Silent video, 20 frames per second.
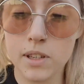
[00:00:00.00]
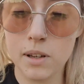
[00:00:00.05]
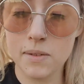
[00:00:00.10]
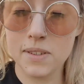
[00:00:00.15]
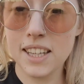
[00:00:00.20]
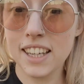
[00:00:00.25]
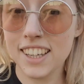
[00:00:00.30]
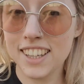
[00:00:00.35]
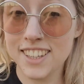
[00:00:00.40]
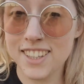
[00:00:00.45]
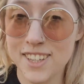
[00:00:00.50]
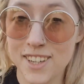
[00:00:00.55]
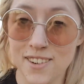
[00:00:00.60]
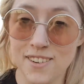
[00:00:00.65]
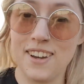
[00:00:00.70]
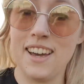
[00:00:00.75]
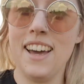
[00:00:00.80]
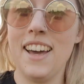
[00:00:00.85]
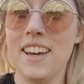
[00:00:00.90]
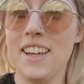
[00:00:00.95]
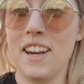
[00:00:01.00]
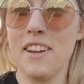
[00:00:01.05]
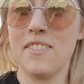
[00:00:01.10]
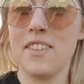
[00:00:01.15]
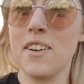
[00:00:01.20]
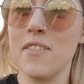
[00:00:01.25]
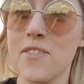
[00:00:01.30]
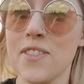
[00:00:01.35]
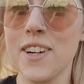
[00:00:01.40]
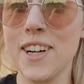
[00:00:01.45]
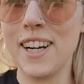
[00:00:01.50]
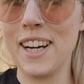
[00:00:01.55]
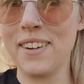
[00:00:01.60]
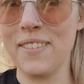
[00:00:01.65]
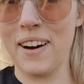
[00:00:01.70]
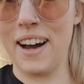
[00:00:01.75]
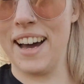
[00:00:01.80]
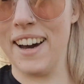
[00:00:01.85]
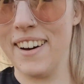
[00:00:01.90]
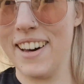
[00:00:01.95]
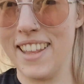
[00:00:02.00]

I'm sticking to it and I've done really well, I